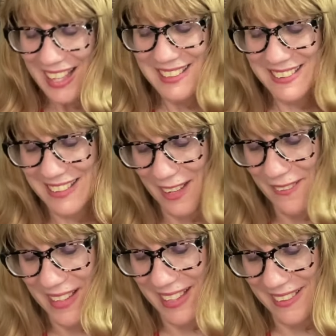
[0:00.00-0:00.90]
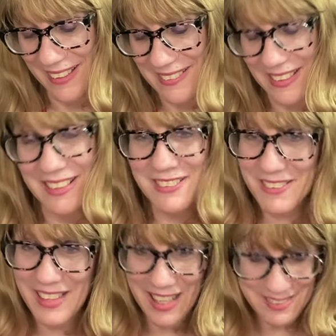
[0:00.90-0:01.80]
So interesting. These
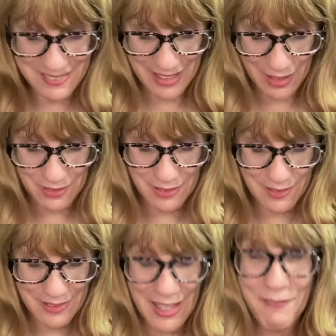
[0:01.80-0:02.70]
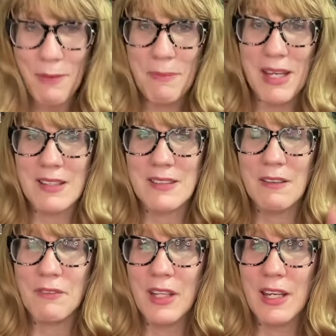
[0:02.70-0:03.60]
are nice though. So there's kind of a mix
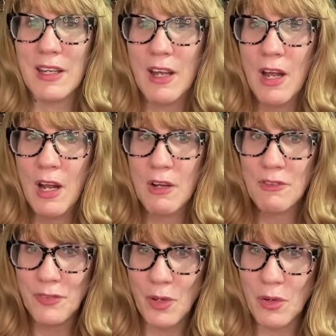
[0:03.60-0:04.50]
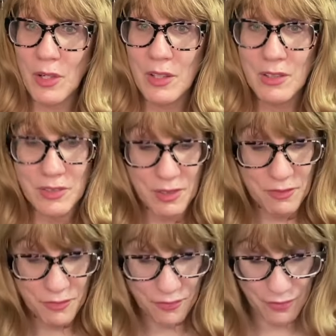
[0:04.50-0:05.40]
of like florals and
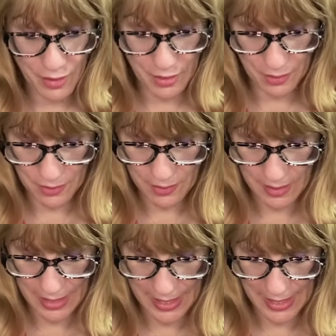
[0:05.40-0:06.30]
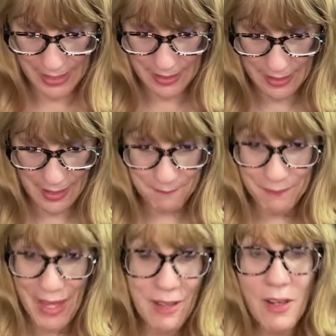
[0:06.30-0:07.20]
fruit, and
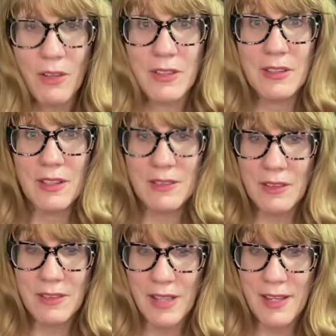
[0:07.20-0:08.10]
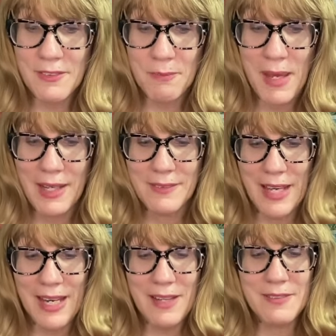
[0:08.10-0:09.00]
um, I don't know. It's, it's a nice mix,
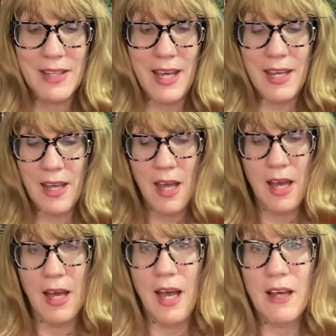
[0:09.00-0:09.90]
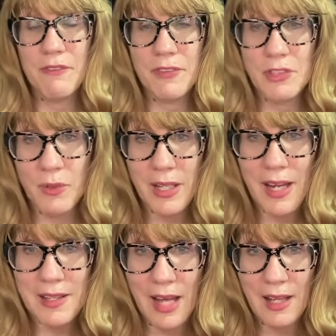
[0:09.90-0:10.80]
I gotta say. Uh, for
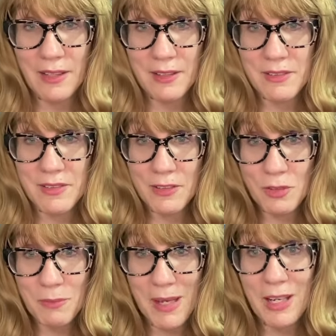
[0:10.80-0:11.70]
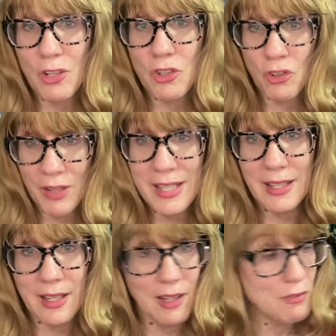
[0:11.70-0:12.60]
twenty-nine dollars, this would make a
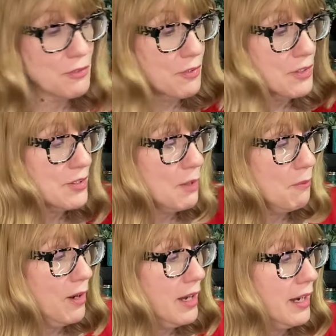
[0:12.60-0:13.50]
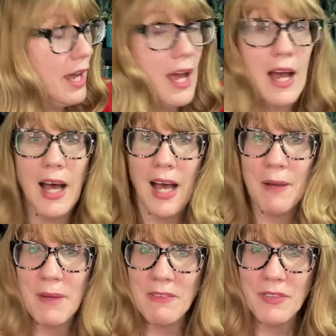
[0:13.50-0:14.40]
great gift for someone.
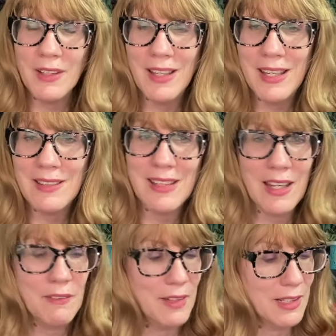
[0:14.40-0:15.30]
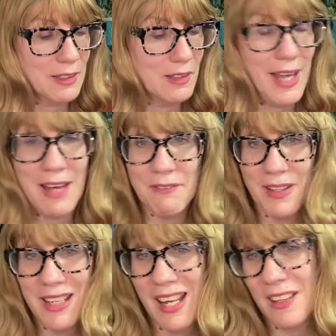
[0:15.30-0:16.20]
Um, I feel like it's kind of like a little
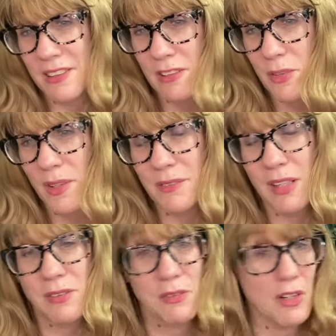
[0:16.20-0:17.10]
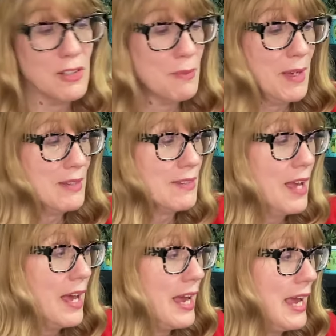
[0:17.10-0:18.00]
advent calendar, twelve days of Christmas,
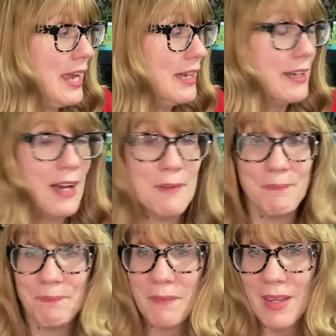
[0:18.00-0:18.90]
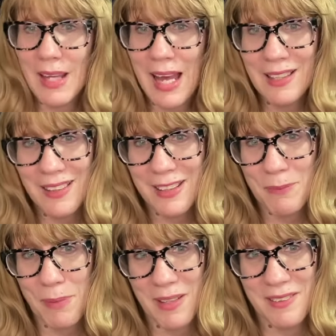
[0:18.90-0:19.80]
and um, I like
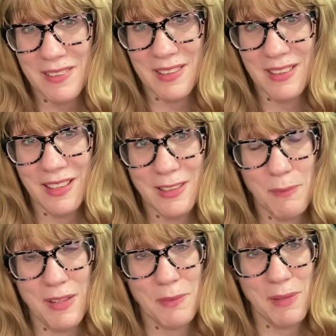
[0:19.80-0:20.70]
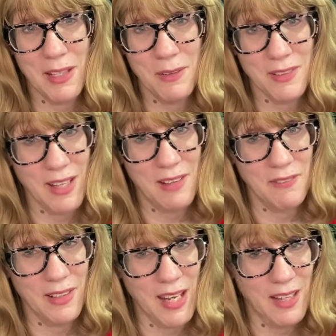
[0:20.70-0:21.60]
it better than like the Bath and Body Works
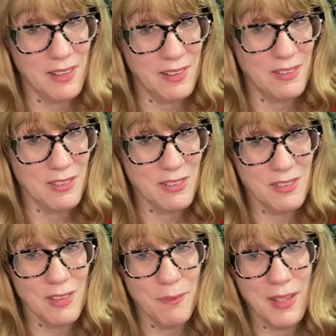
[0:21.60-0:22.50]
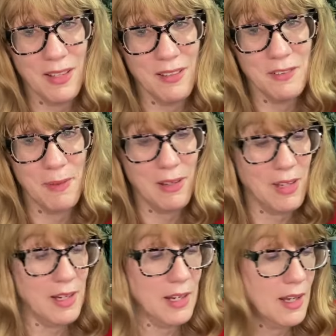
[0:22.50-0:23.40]
advent calendar. There's just something nice about
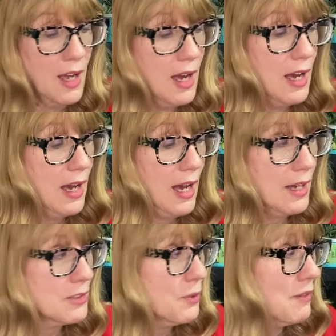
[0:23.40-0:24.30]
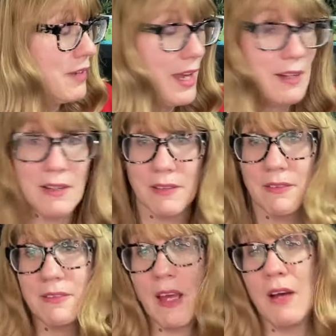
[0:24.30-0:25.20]
getting uh, twelve
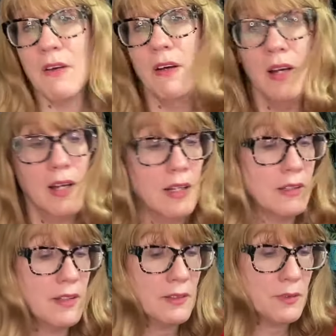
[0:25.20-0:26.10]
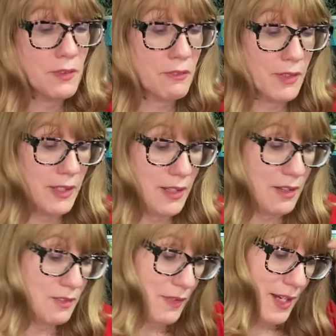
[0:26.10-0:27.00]
candles. So this was a really
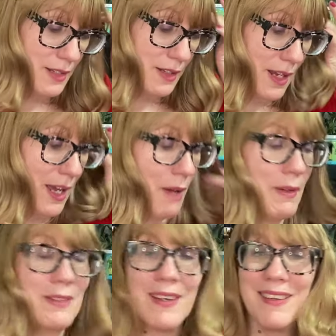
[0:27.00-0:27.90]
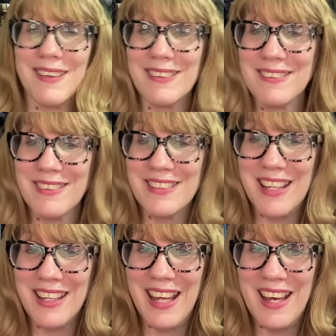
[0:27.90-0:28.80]
nice find today. I'm excited. So
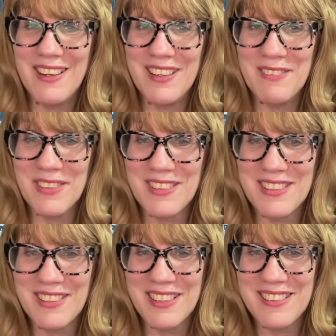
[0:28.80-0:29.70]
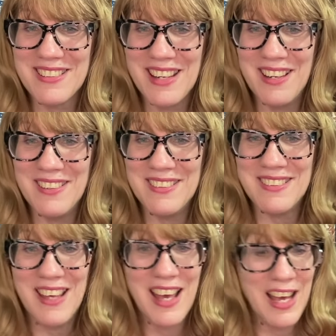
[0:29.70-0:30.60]
check it out if you're at Trader
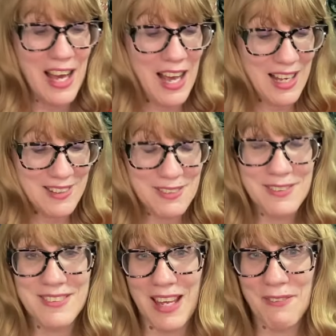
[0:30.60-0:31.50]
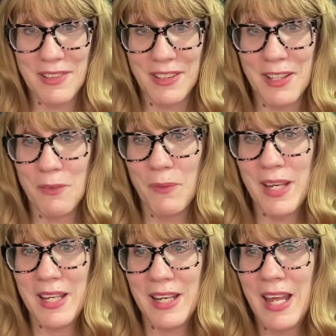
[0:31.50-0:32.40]
Joe's. Uh, this is definitely a
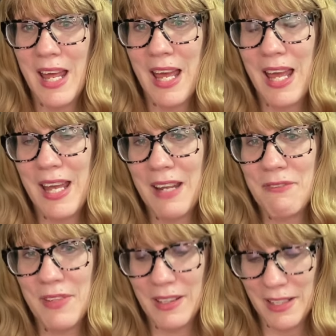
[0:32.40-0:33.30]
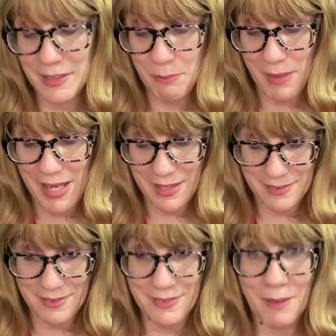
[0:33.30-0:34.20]
win, and I feel like the box
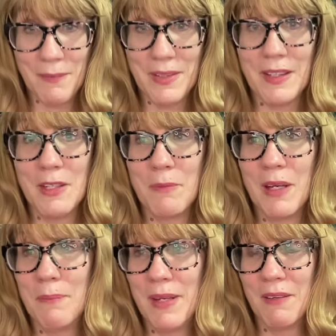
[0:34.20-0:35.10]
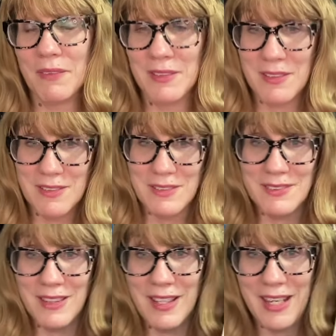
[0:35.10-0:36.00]
is something that you might be able to
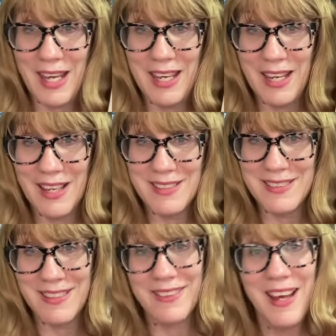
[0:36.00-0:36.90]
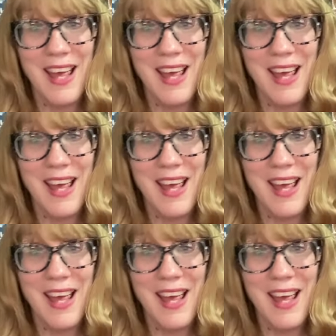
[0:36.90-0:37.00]
just like hang on to.